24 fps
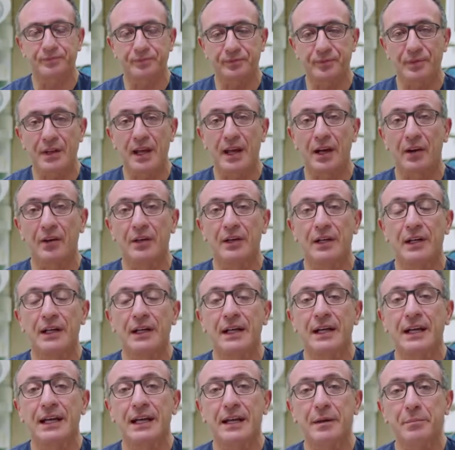Now,
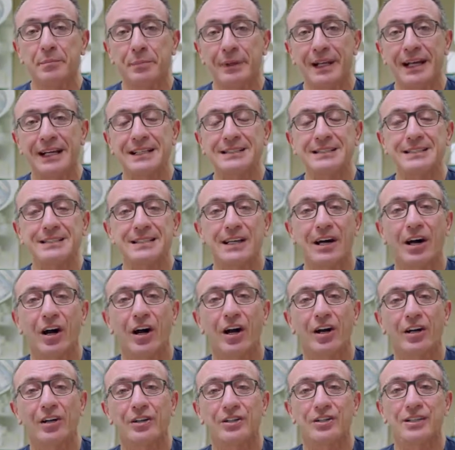implants
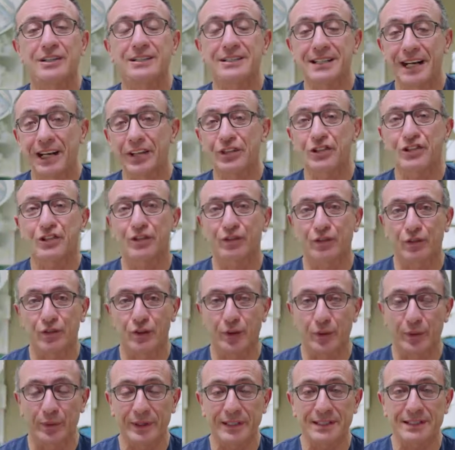are textured for
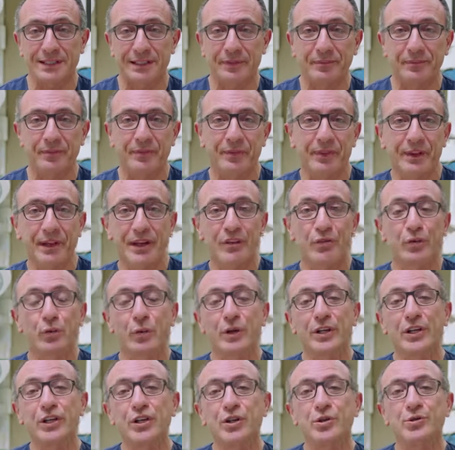a reason. If
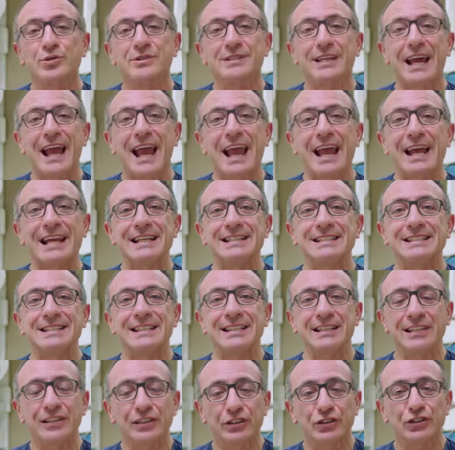we use a
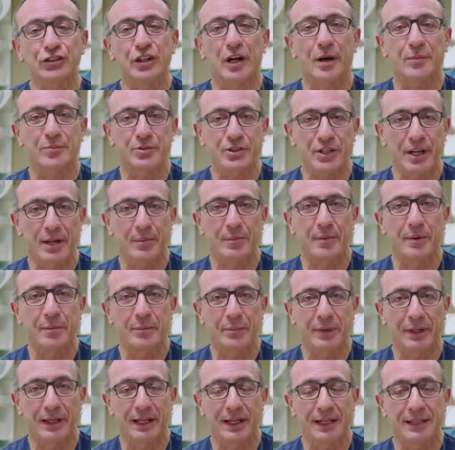teardrop shape
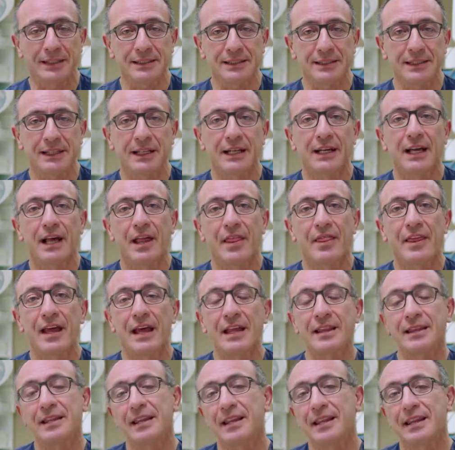implant,
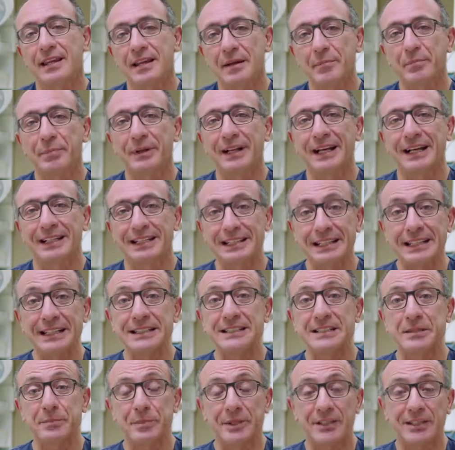then the implant
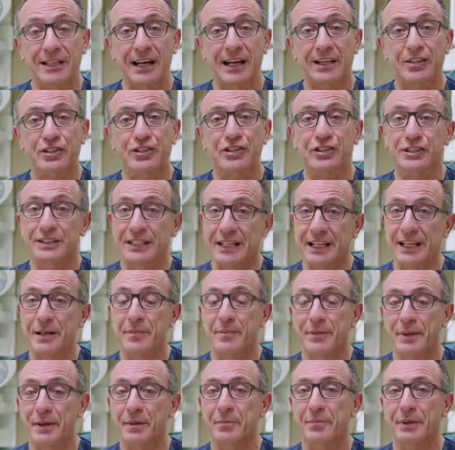needs to be textured to keep
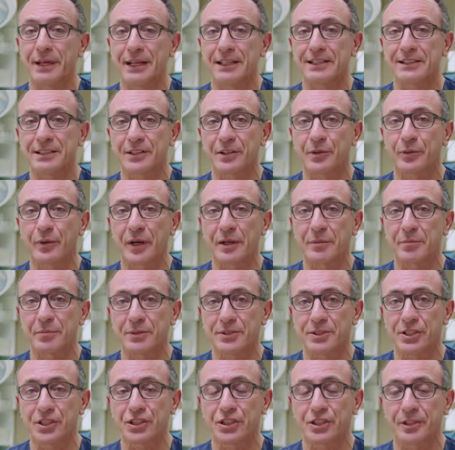the implant in the right
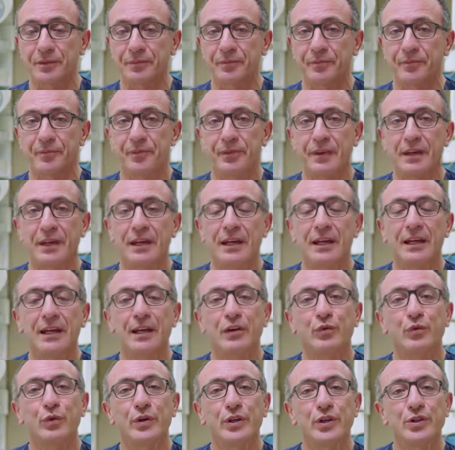position.
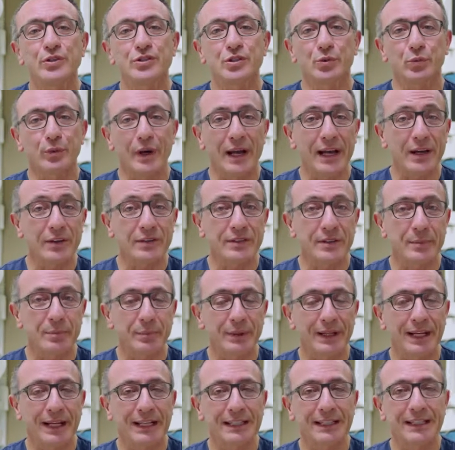If we use a round
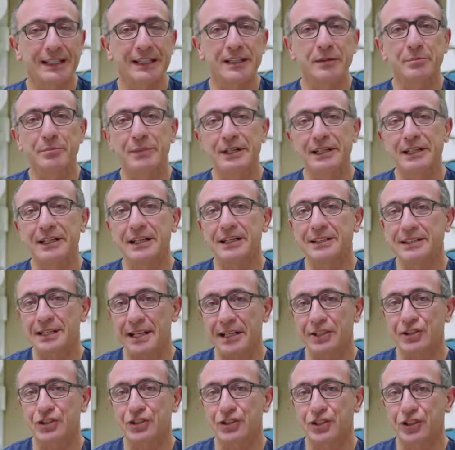implant, it can be
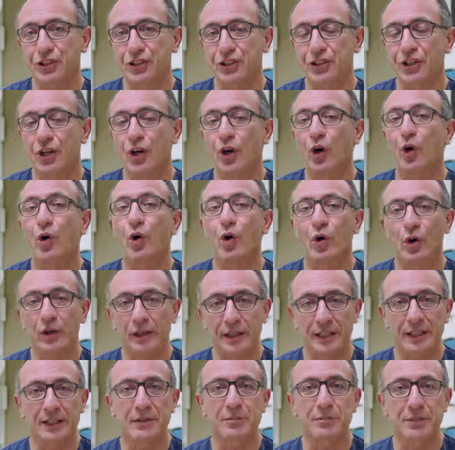textured or
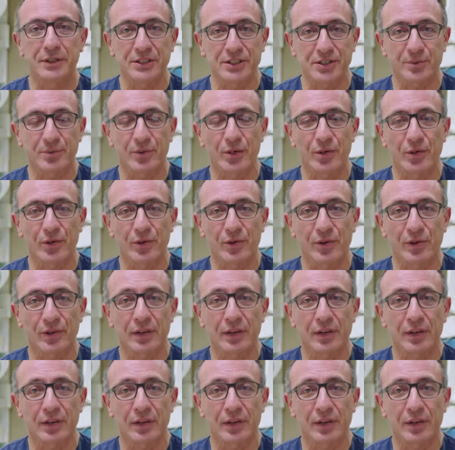it can be smooth.